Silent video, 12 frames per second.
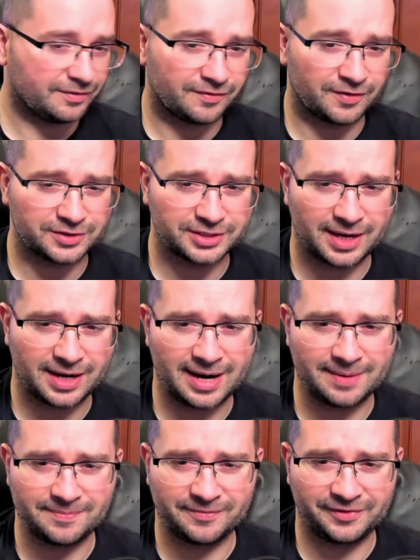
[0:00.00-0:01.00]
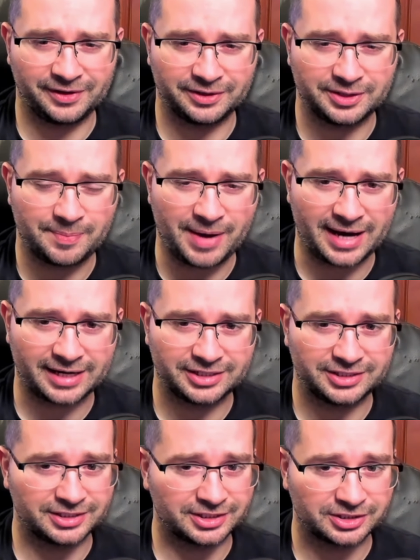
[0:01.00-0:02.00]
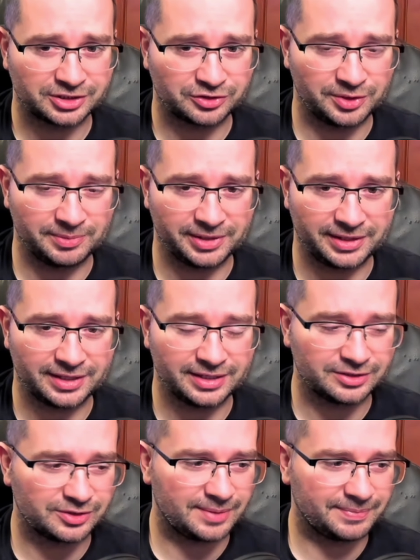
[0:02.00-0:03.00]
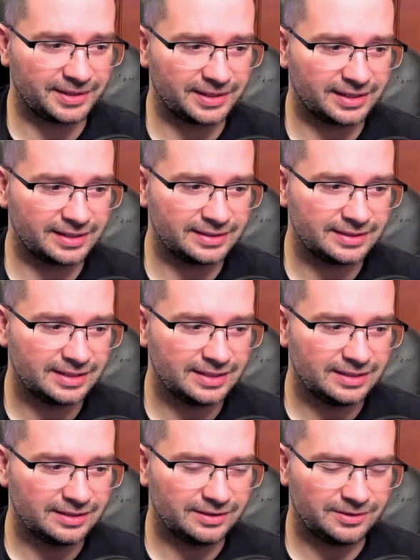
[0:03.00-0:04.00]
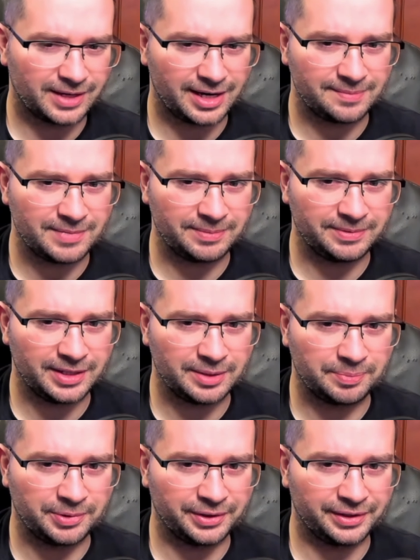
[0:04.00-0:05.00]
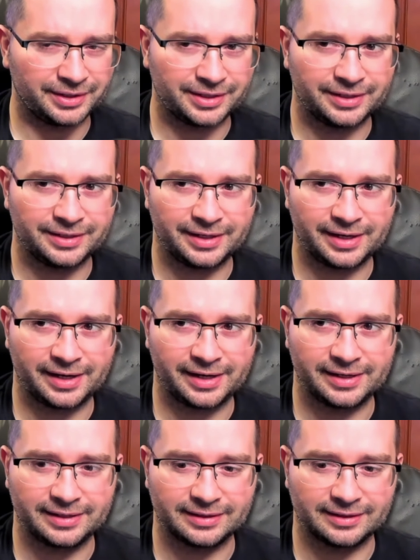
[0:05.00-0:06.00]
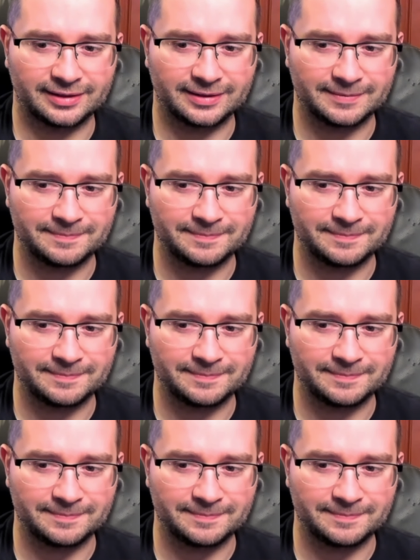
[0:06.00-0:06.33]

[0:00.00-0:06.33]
First I'm feeling the package is extremely thin, so I'm thinking, okay, maybe they put it in a